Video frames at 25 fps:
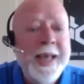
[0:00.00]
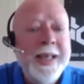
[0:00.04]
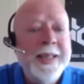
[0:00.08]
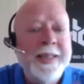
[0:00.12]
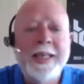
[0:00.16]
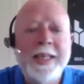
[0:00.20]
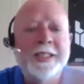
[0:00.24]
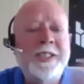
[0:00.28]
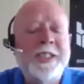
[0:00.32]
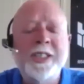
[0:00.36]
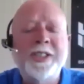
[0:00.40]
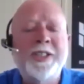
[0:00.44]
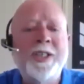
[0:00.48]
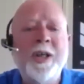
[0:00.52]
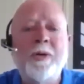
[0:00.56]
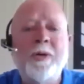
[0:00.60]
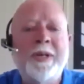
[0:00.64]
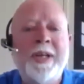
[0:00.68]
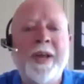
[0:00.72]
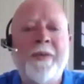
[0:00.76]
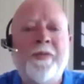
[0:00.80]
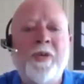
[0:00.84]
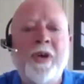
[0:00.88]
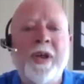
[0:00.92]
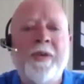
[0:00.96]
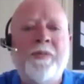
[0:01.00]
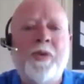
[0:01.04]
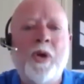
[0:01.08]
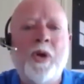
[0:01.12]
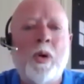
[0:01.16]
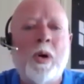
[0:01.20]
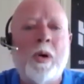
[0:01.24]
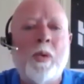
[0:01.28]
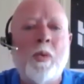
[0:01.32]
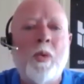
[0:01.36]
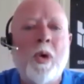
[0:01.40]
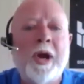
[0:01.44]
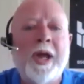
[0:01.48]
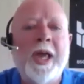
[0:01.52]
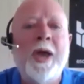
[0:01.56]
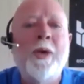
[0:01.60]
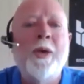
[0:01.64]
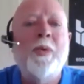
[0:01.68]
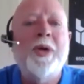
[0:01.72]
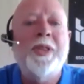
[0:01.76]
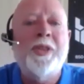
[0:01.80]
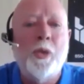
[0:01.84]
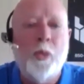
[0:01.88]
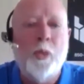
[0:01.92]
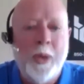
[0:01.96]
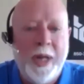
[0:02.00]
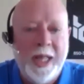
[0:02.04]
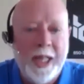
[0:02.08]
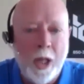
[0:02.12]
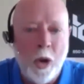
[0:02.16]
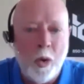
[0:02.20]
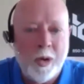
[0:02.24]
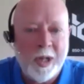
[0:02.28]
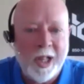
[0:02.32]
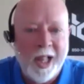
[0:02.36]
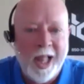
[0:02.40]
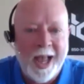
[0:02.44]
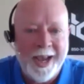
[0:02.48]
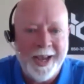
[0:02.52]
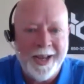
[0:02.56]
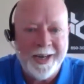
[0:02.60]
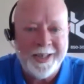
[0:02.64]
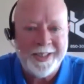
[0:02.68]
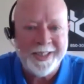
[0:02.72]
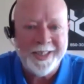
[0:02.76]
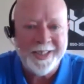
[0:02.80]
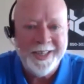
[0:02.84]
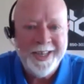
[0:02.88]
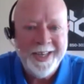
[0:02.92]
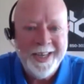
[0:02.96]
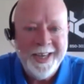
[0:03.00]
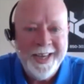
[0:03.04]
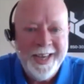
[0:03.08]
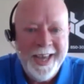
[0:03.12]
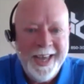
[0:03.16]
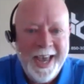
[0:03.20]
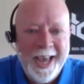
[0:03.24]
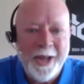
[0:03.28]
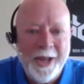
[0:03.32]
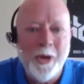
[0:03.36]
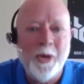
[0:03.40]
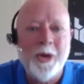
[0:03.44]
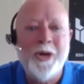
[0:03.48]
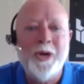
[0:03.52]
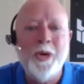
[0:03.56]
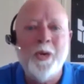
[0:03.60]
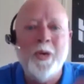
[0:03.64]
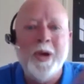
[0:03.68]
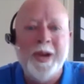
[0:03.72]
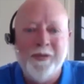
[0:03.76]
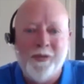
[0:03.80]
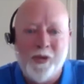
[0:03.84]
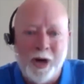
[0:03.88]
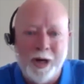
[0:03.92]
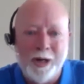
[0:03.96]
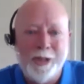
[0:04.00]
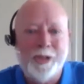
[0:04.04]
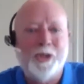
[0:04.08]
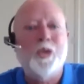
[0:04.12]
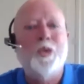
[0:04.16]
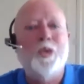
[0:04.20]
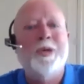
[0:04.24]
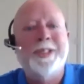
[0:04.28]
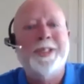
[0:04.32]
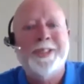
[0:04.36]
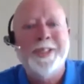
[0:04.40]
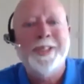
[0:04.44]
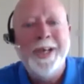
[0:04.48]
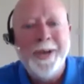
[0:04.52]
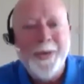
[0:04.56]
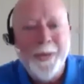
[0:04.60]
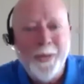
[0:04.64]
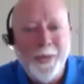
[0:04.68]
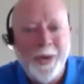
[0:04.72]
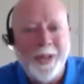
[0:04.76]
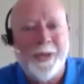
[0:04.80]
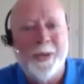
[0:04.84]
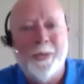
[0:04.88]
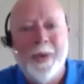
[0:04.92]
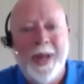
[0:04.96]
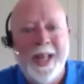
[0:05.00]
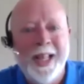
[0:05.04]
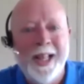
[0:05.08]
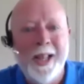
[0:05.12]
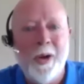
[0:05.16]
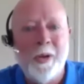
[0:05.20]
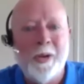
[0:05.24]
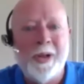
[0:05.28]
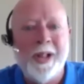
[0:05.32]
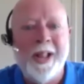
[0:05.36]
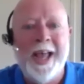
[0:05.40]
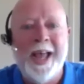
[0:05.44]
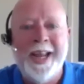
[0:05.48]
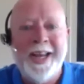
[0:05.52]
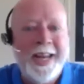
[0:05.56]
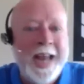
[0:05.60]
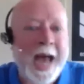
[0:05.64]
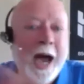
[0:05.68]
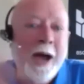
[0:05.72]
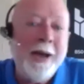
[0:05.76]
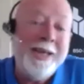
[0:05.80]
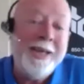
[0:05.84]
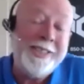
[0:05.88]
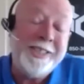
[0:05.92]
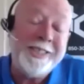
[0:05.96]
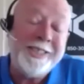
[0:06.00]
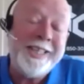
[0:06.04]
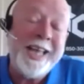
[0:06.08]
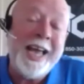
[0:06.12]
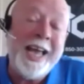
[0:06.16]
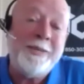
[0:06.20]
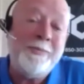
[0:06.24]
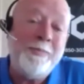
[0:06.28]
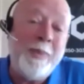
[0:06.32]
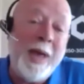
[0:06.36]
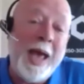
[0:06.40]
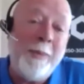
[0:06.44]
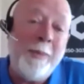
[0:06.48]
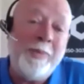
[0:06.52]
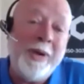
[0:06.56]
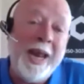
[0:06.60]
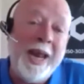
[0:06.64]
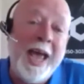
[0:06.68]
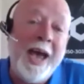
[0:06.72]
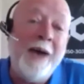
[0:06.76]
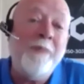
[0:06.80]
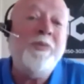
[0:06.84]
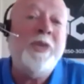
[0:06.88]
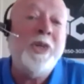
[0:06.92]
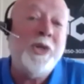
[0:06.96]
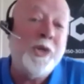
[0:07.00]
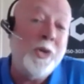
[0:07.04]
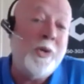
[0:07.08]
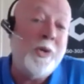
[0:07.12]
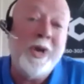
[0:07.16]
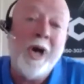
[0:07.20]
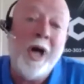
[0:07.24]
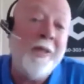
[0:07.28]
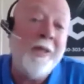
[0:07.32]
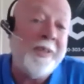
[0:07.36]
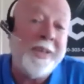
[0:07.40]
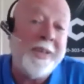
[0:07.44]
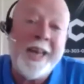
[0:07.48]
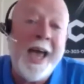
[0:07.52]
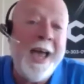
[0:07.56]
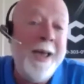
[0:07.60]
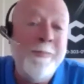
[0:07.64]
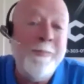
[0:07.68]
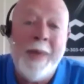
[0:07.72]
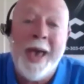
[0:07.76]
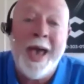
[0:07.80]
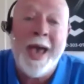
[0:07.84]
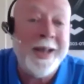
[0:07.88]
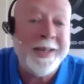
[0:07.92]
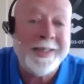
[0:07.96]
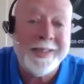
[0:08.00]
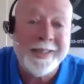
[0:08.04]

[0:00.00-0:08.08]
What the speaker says: This is no different if you were working with a relo client and you were doing virtuals with a relo client. Now you just happen to have to do it all the time, Matt.